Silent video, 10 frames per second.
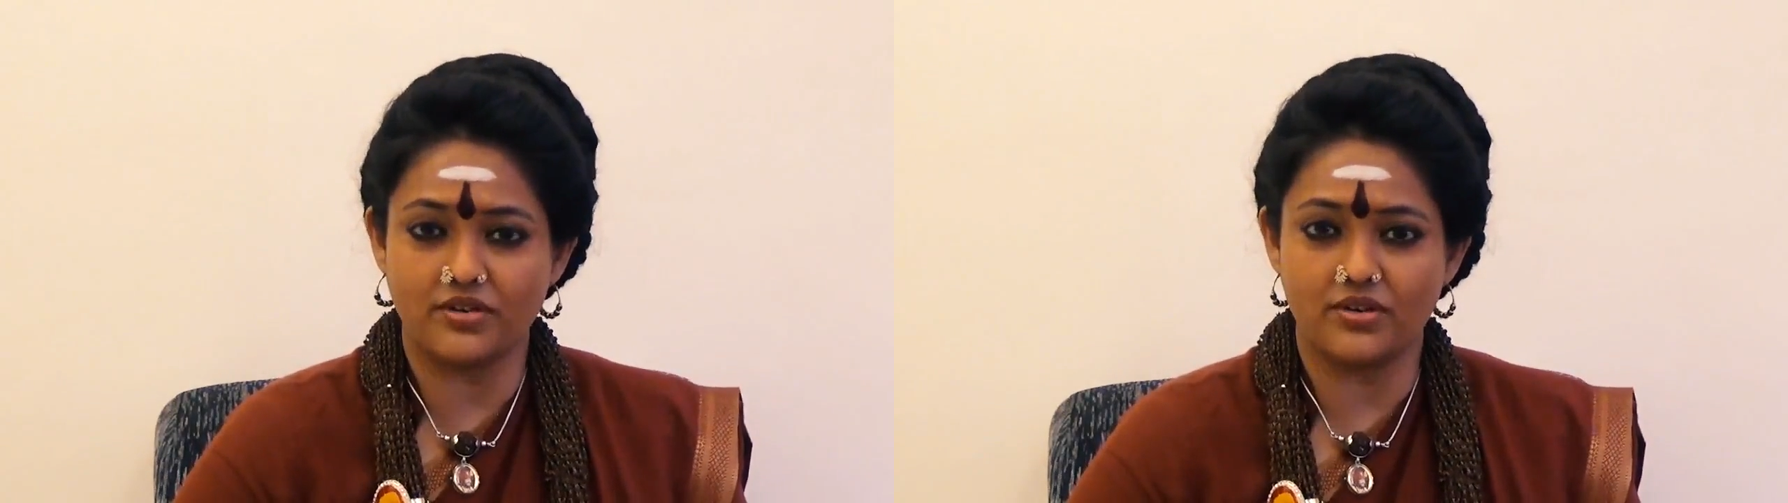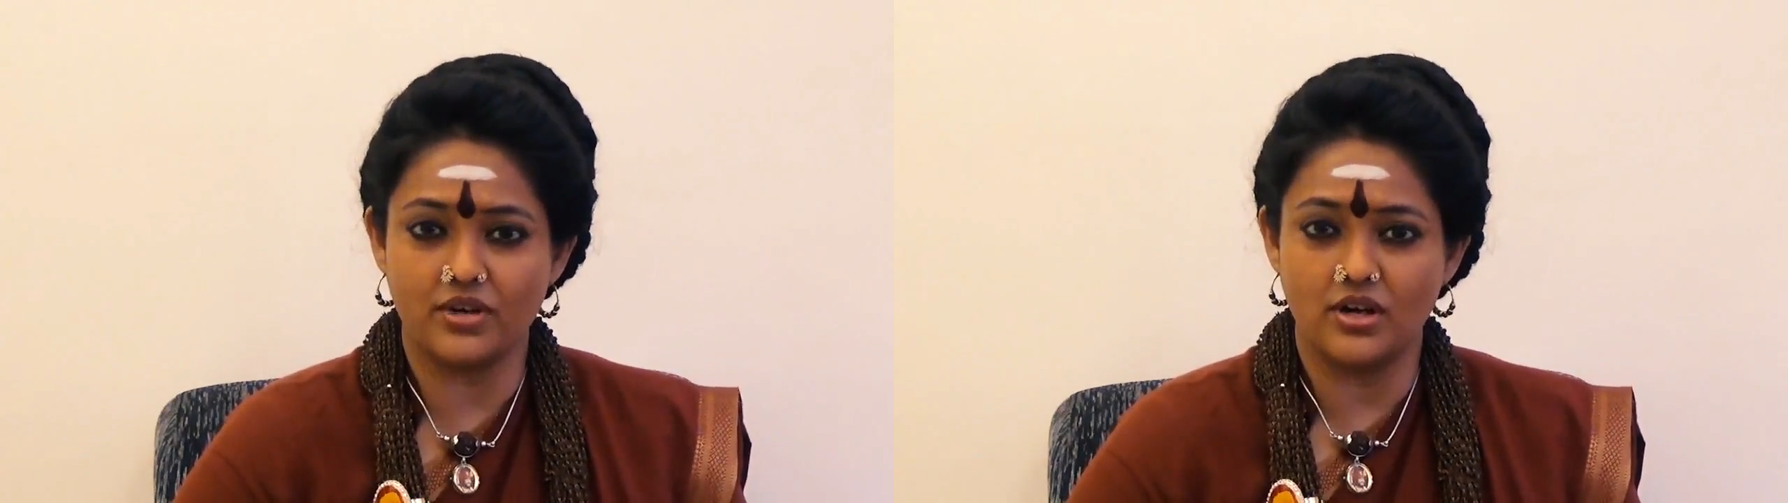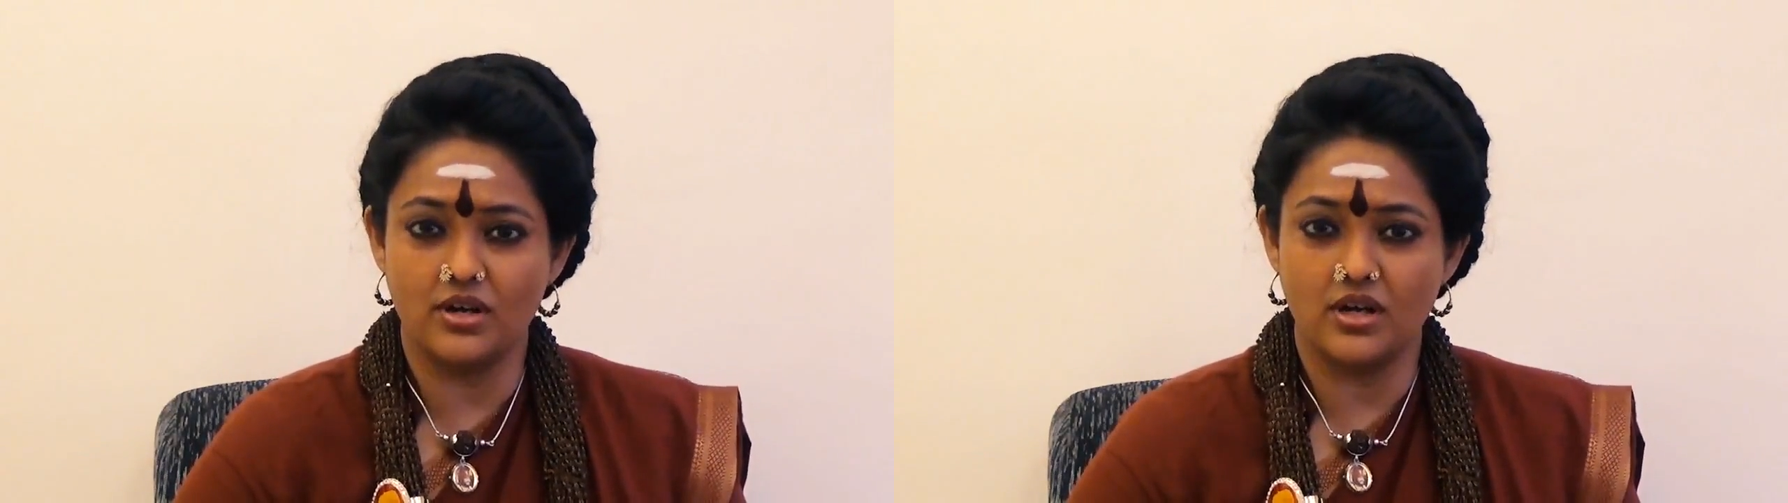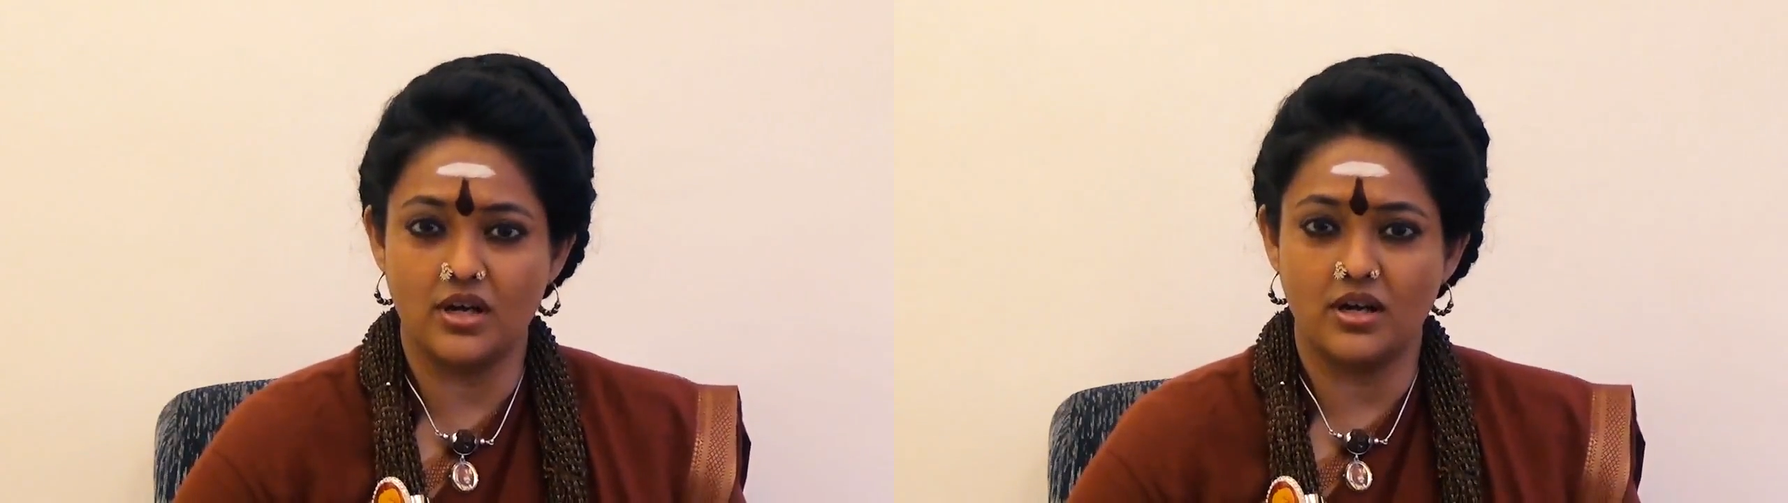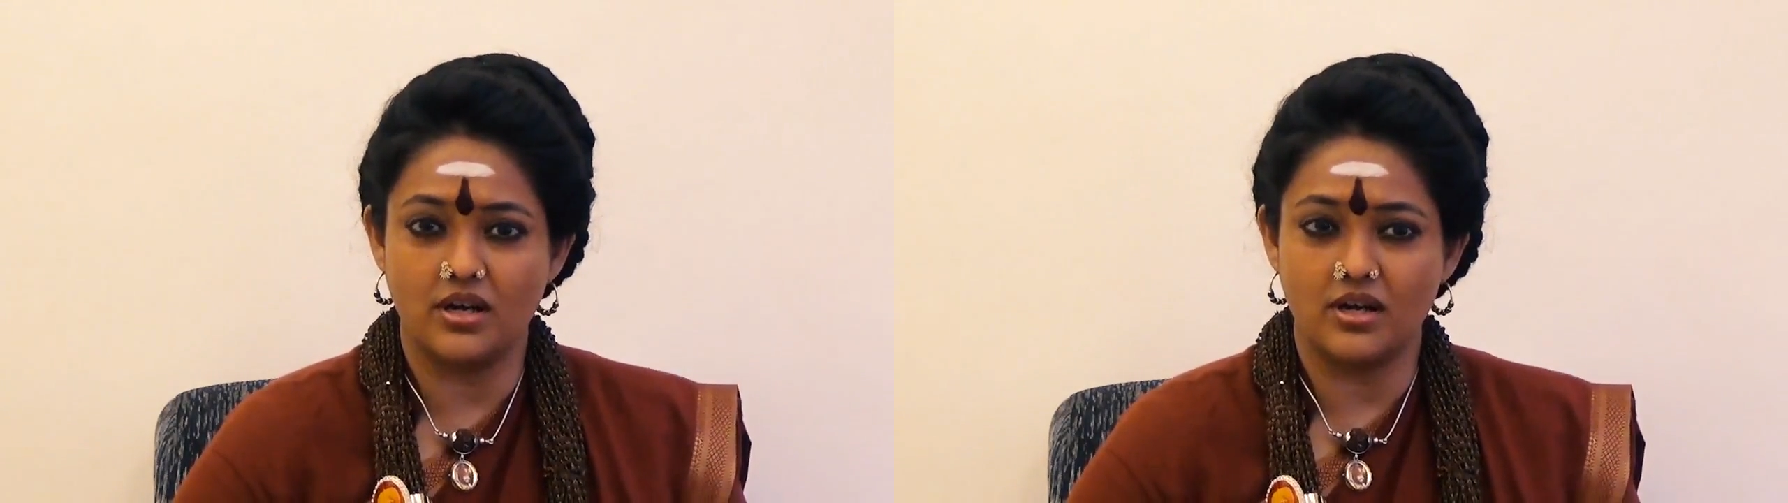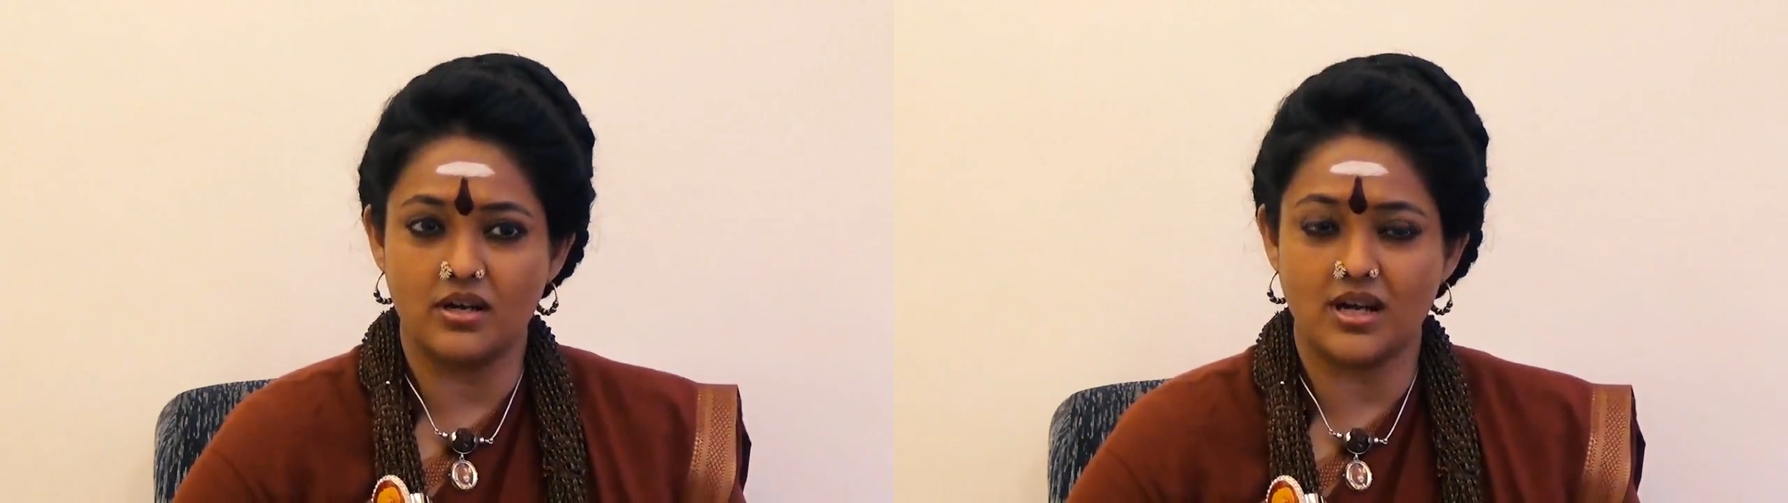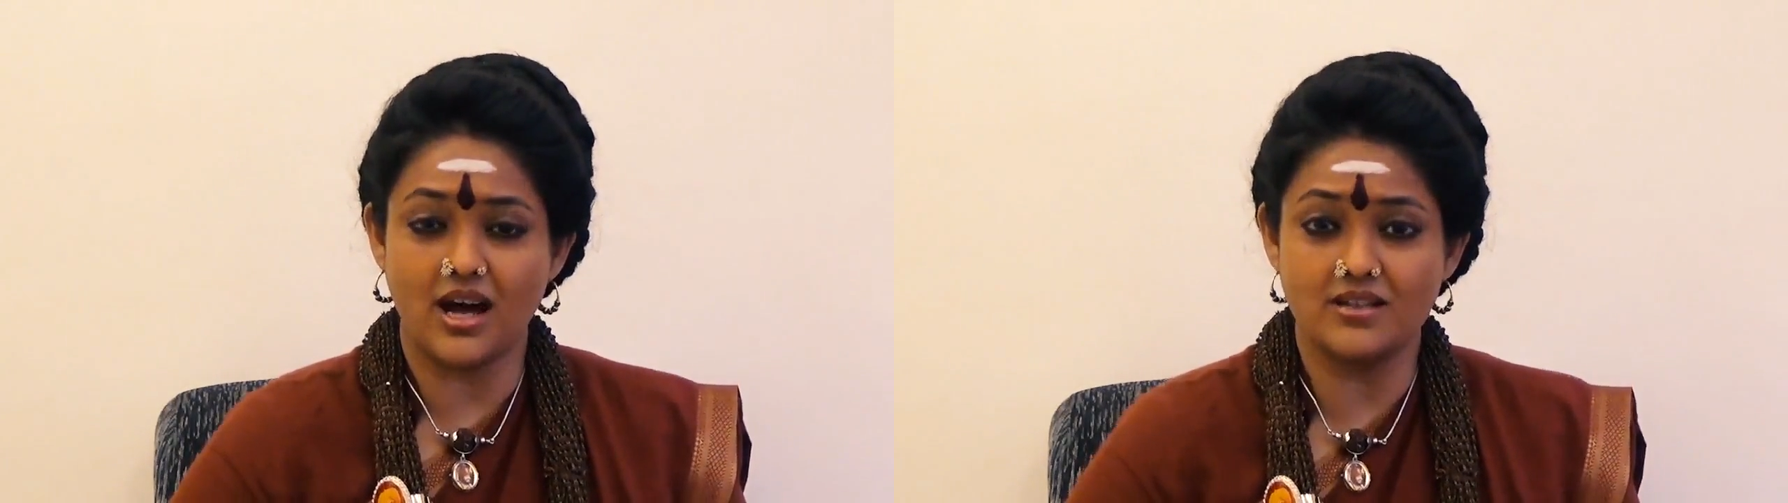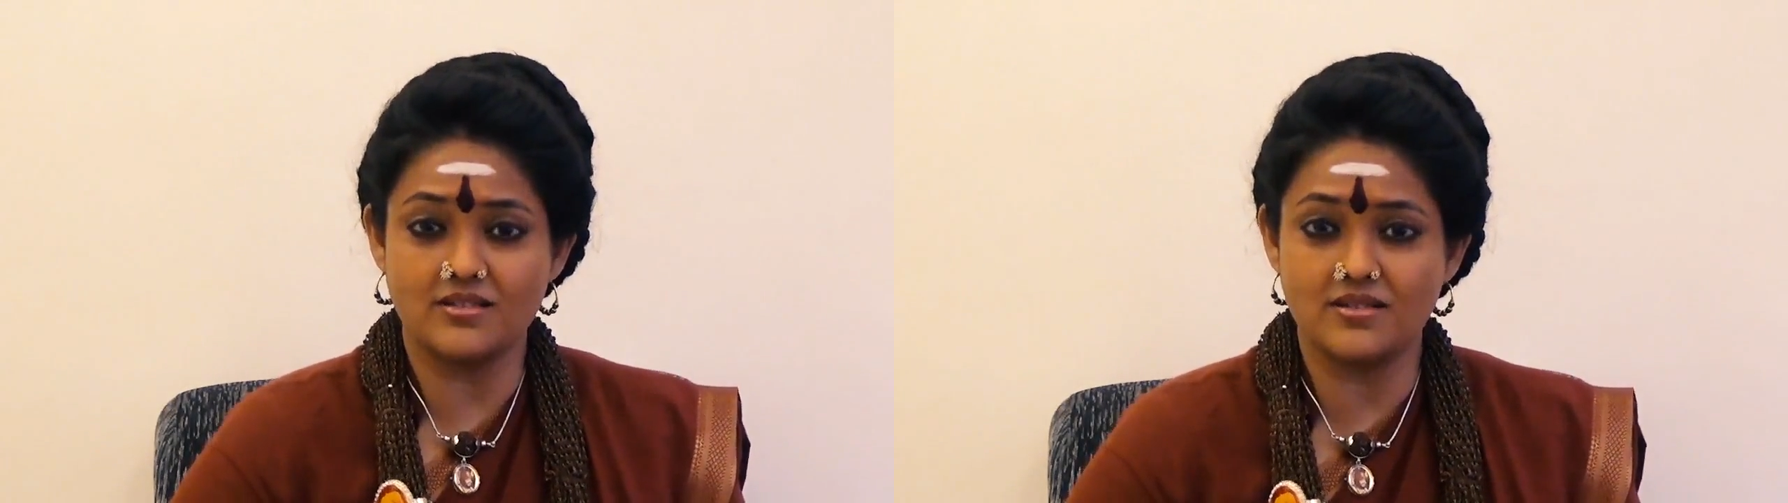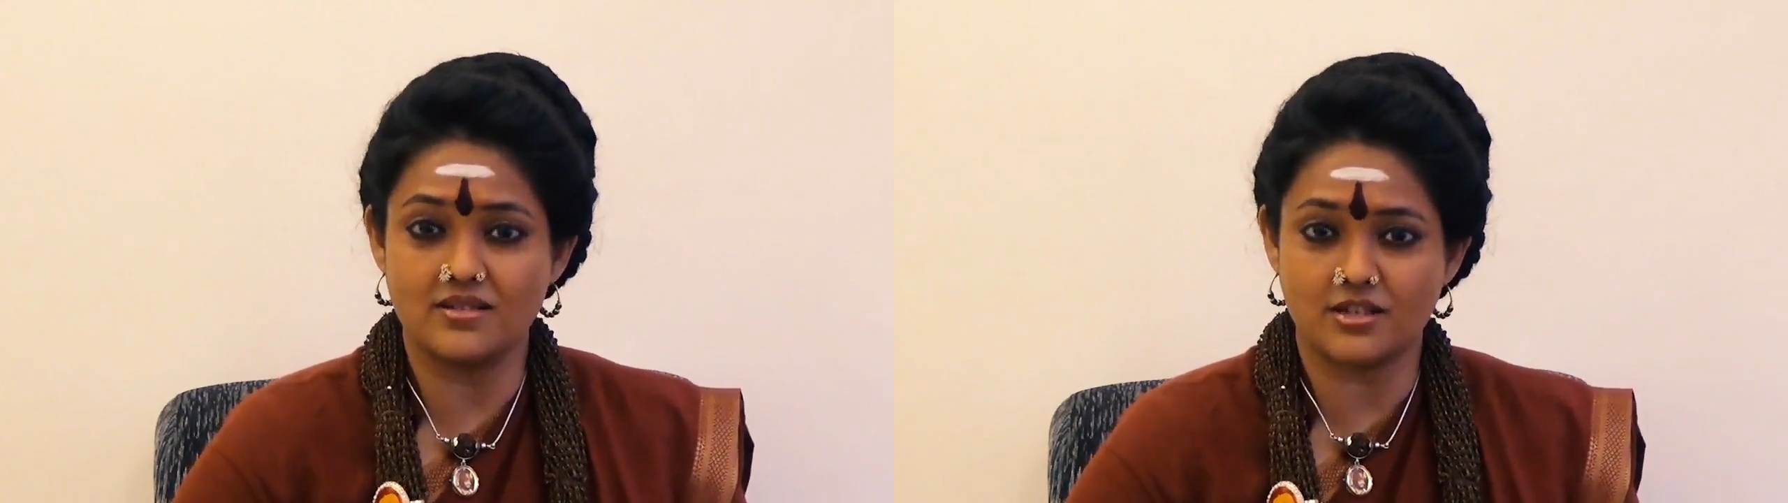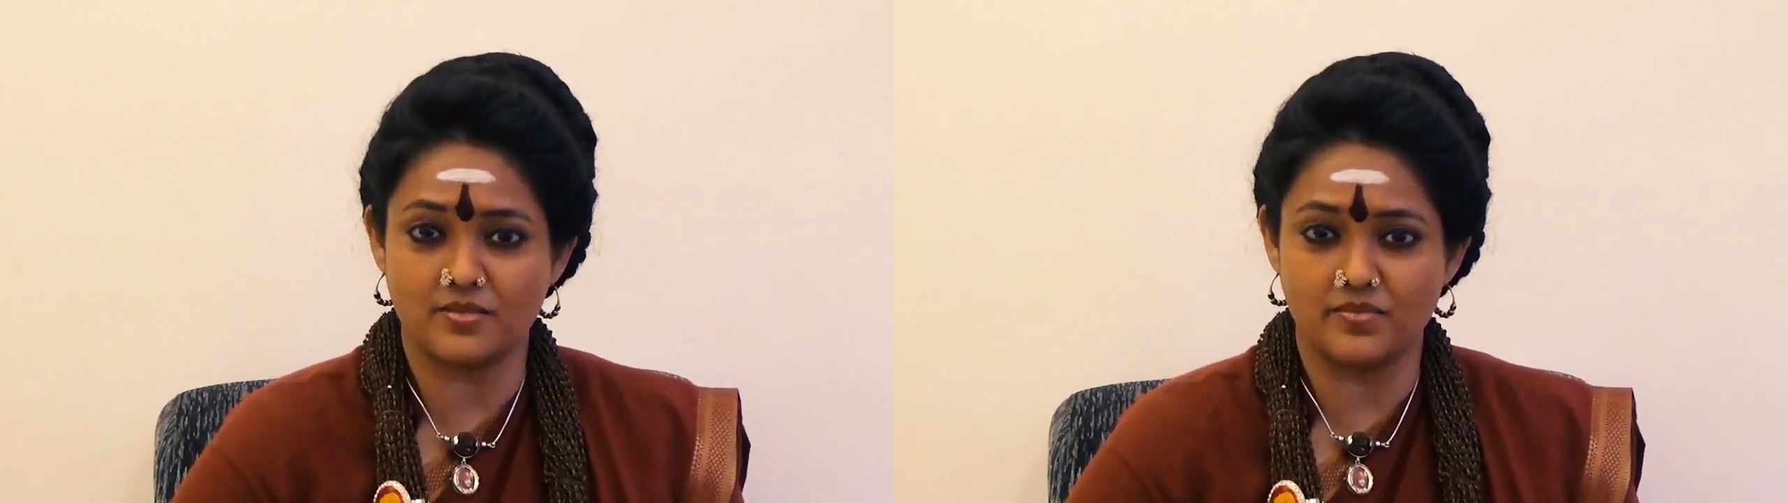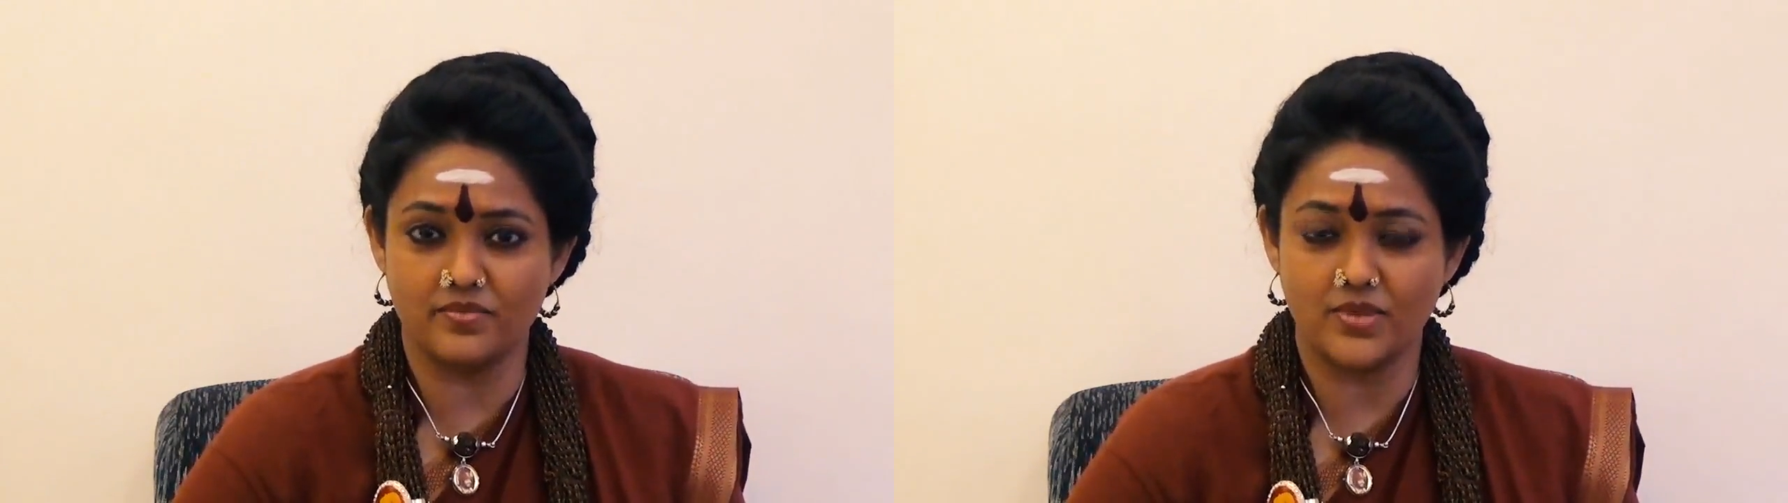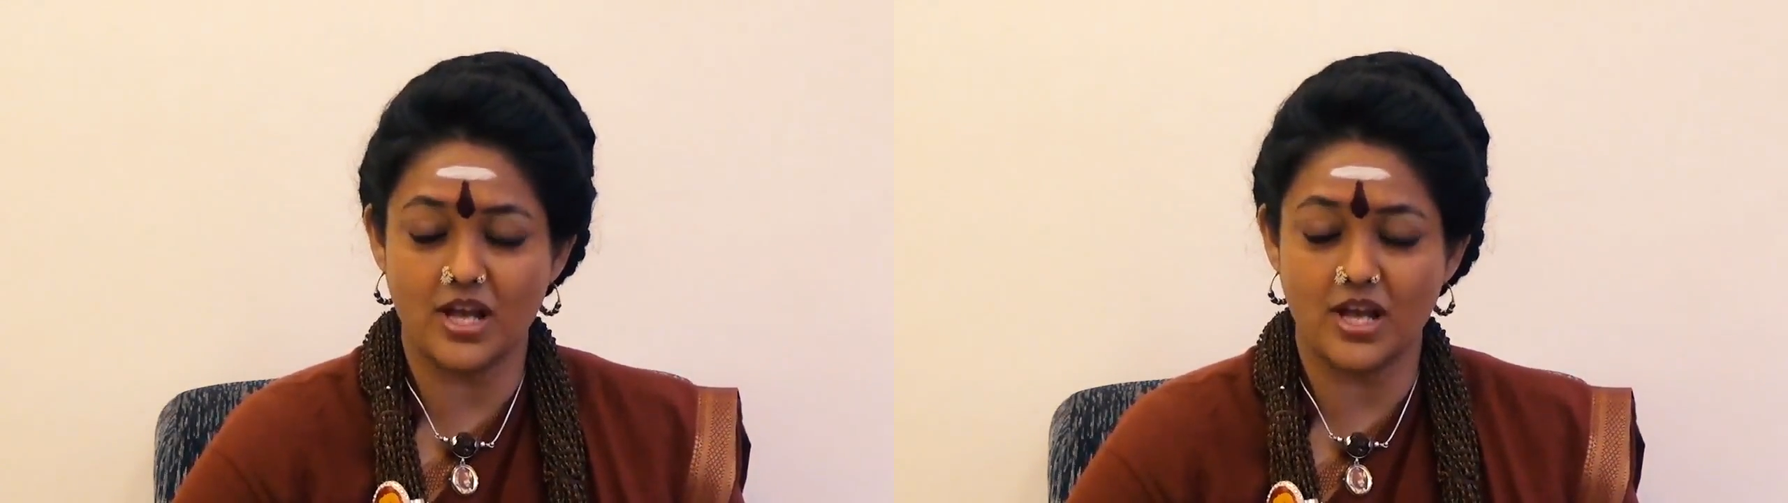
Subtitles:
of caste system